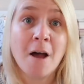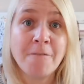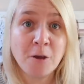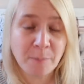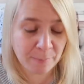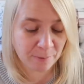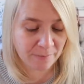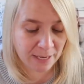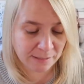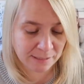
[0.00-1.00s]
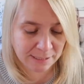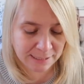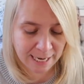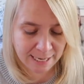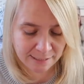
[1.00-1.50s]
A few people have asked,
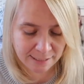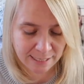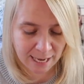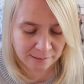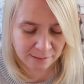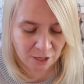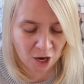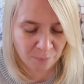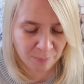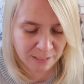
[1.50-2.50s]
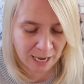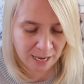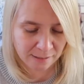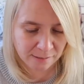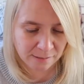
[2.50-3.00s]
Stacey's asked and Hope has
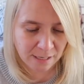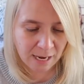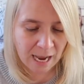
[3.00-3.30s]
asked